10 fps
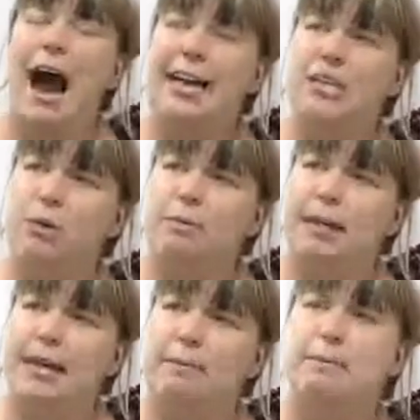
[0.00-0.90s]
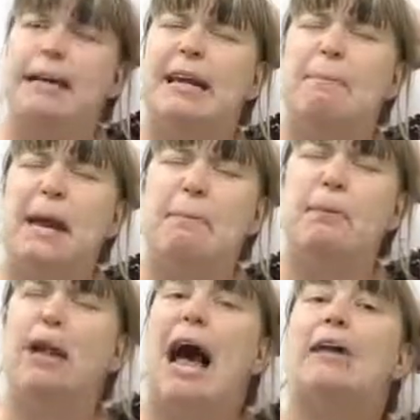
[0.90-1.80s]
I don't think many
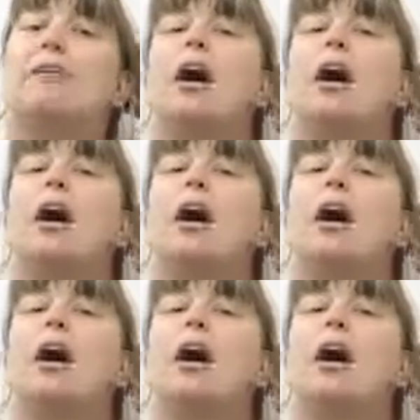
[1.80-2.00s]
people have